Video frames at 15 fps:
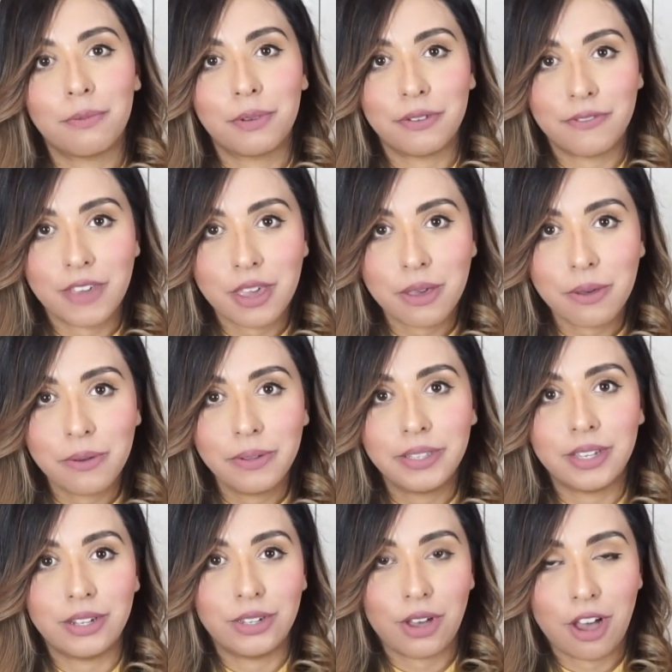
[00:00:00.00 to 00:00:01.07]
reviews
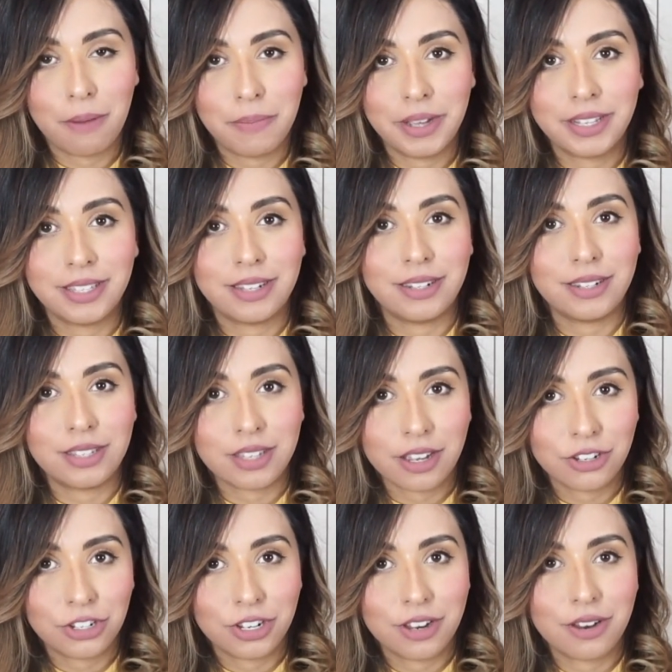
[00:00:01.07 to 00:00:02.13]
and topics and
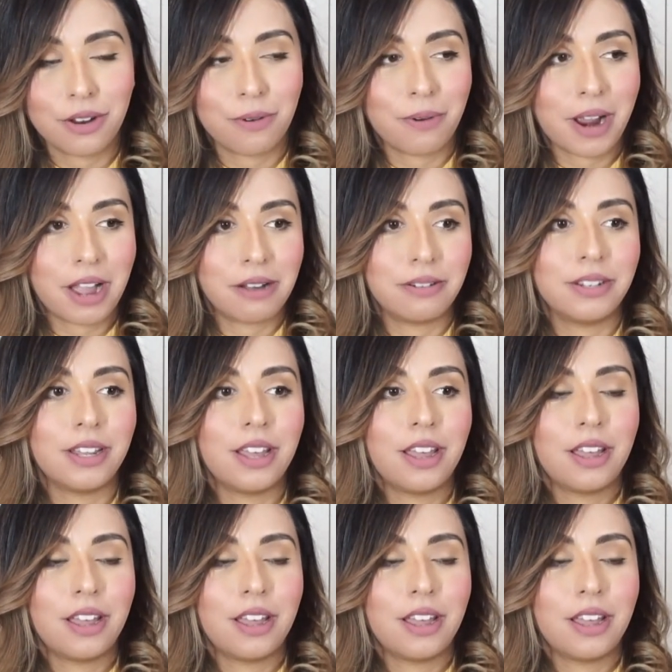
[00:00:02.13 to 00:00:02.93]
discussion around